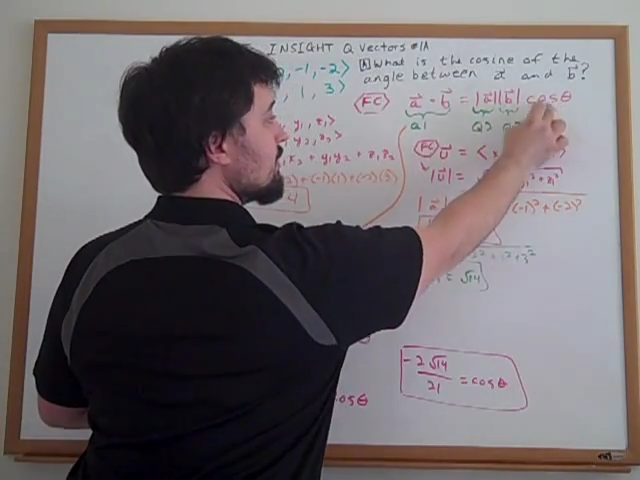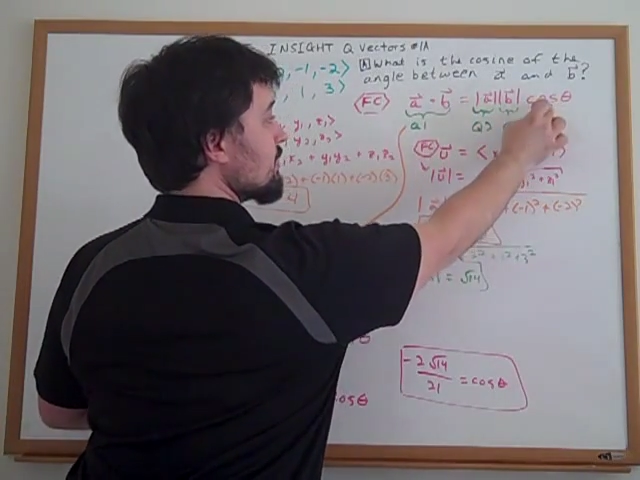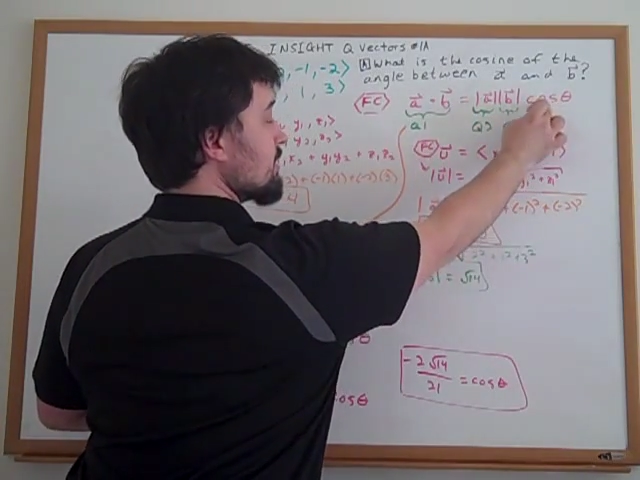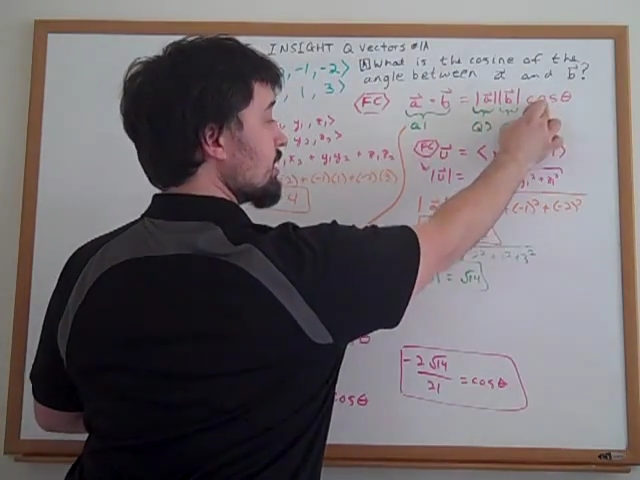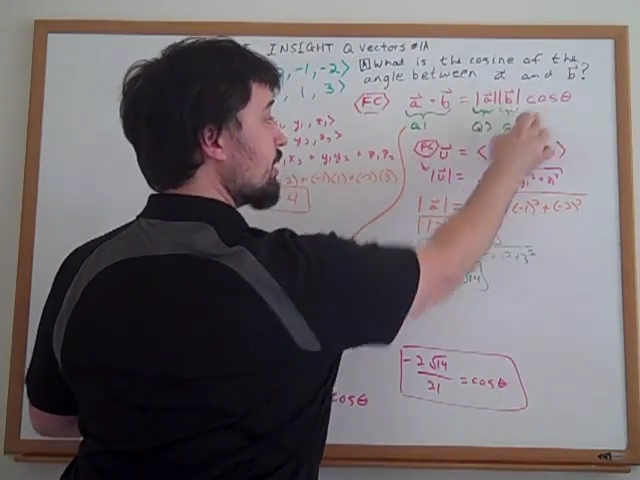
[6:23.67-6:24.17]

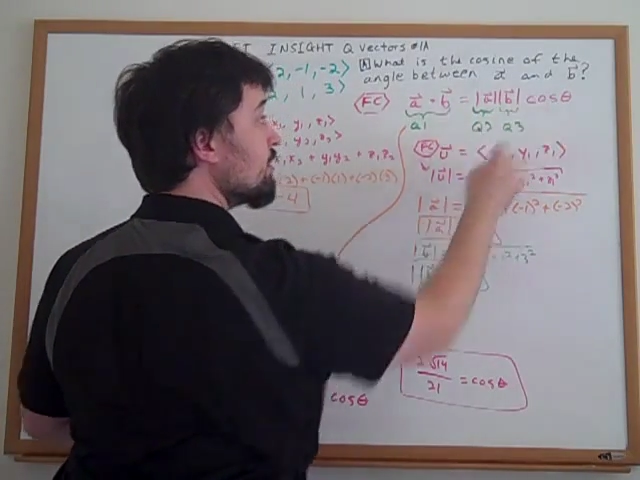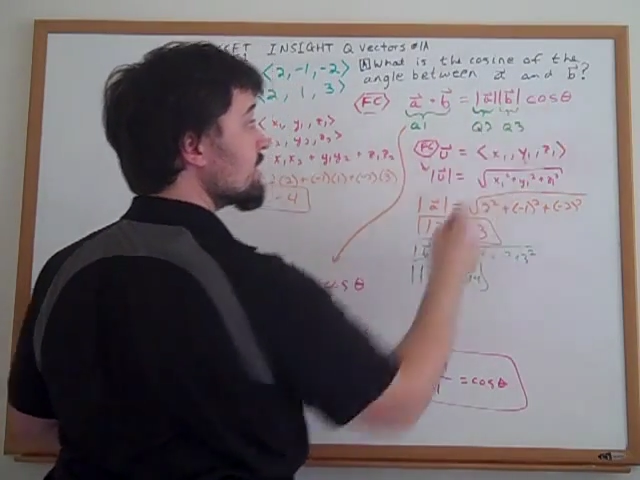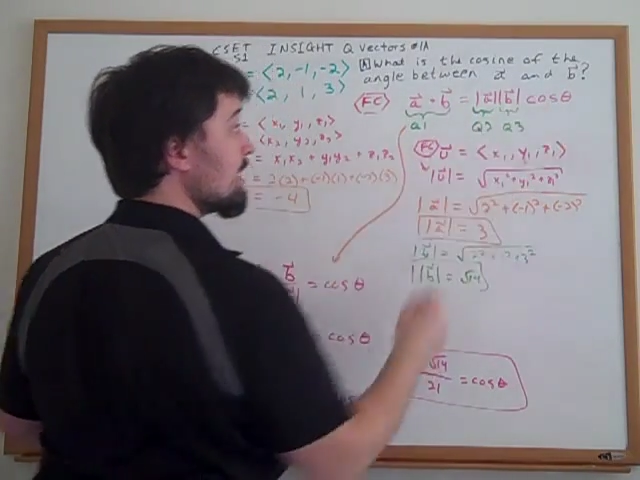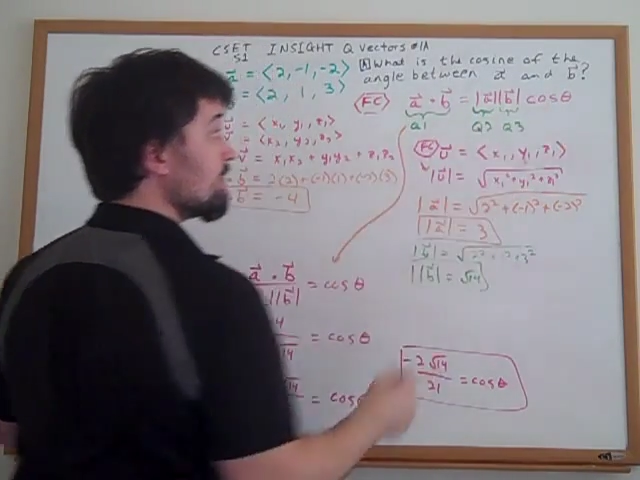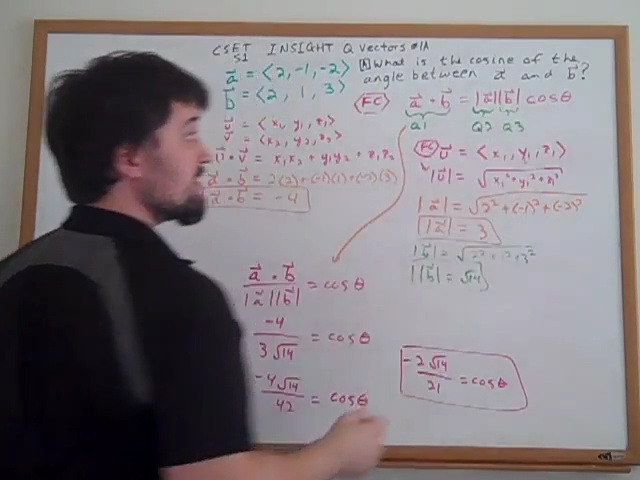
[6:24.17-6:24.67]
Since the
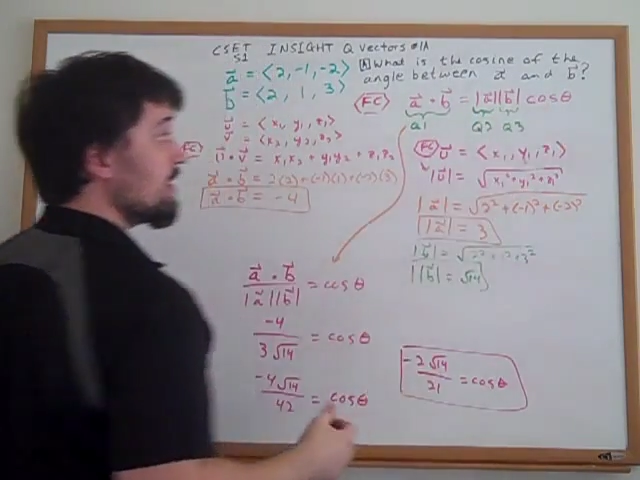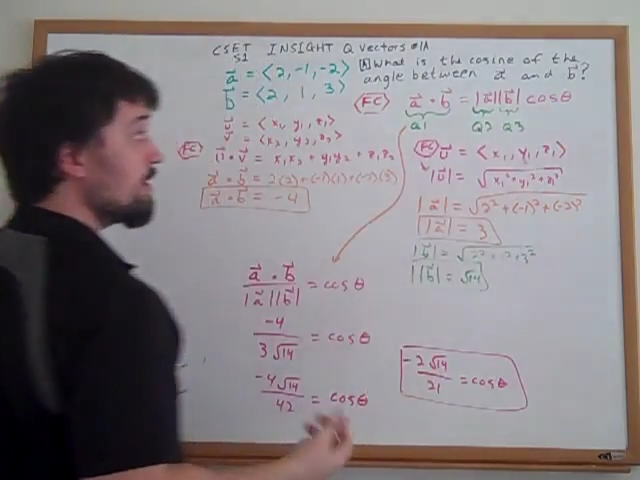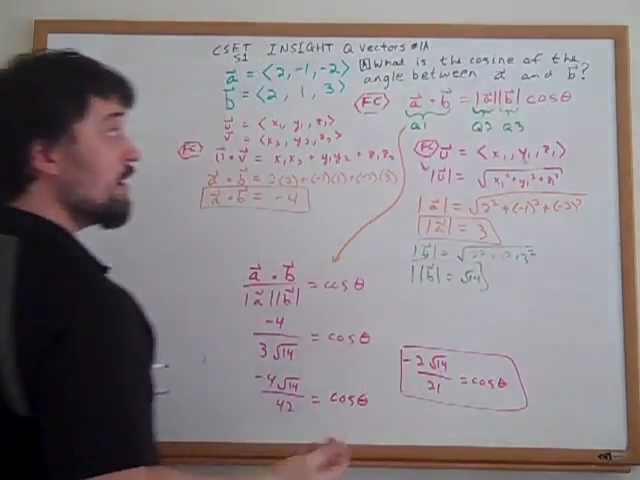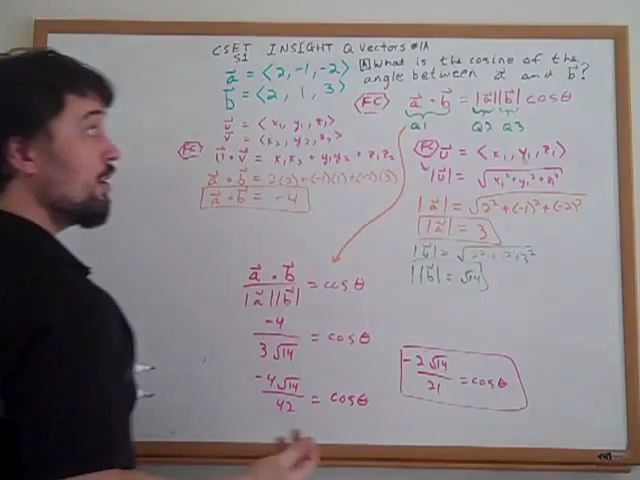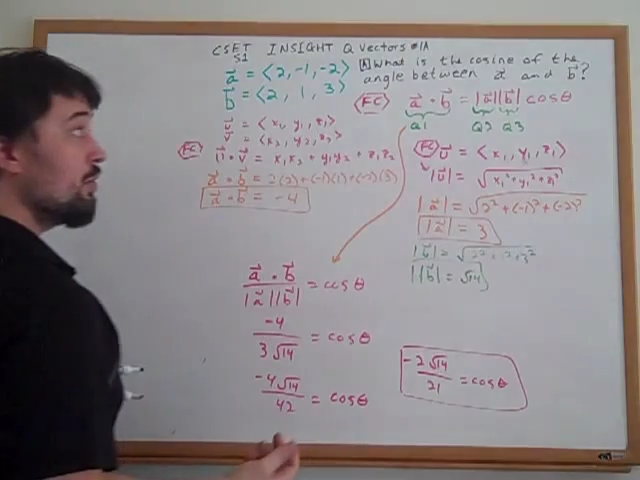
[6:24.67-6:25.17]
cosine was the
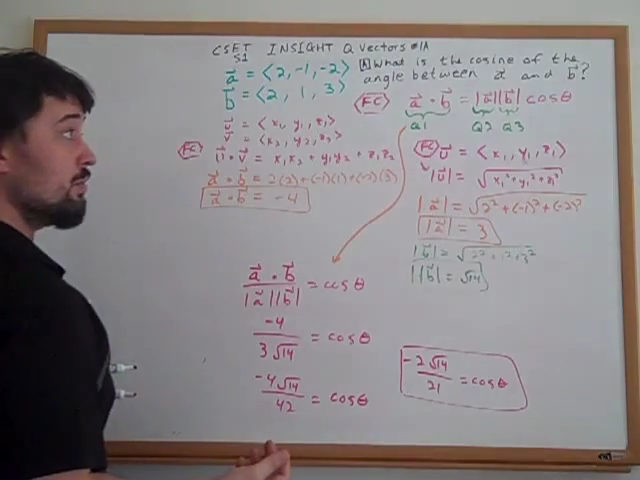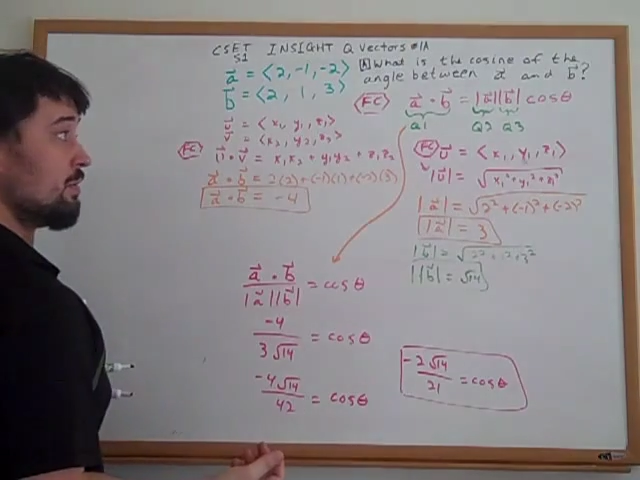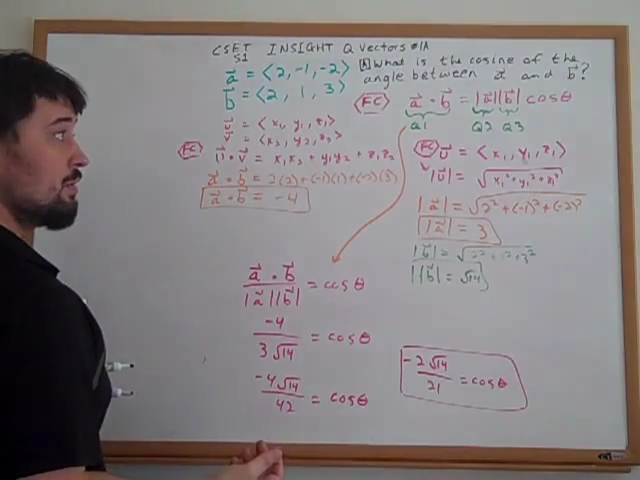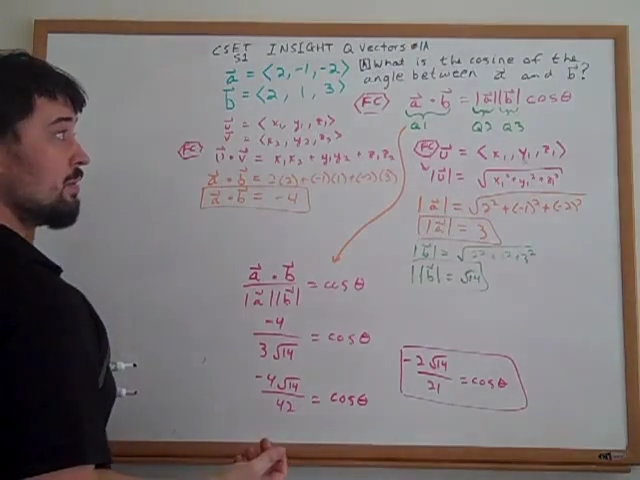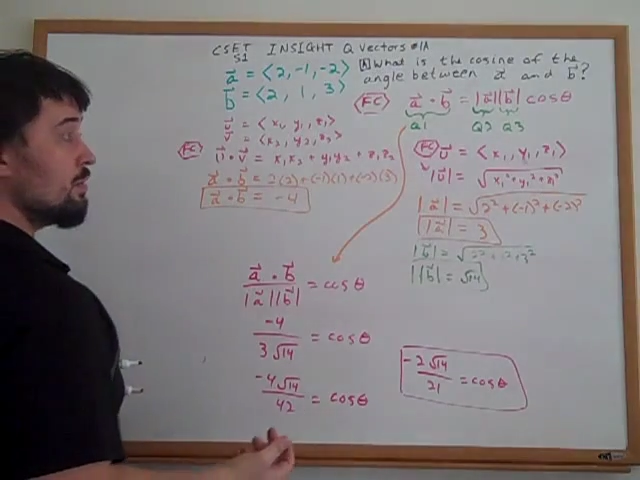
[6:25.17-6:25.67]

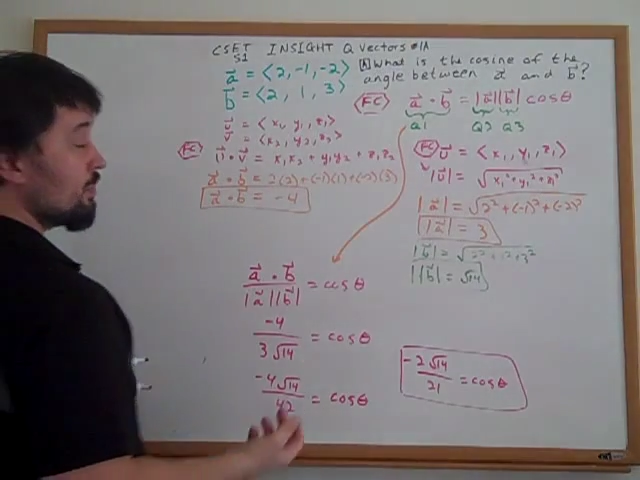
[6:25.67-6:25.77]
unknown,